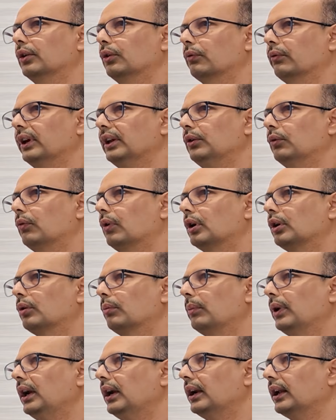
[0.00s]
when you want to
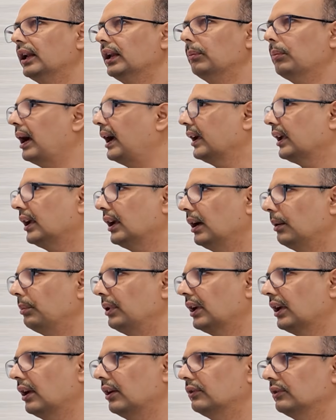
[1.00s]
build any banking
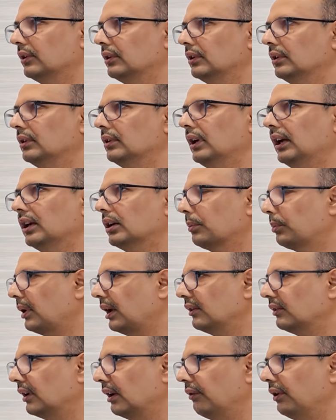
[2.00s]
application,
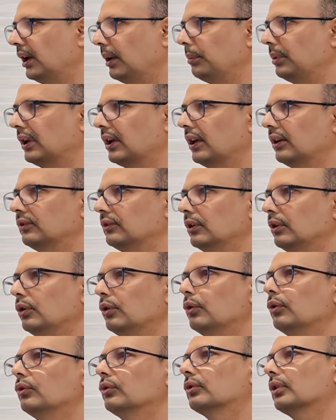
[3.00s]
enterprise level application, you
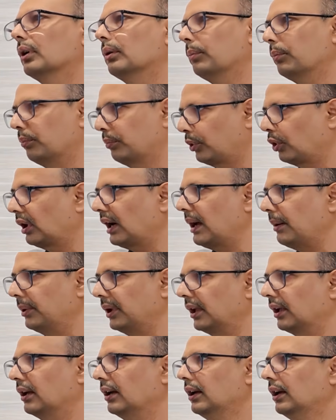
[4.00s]
use programming.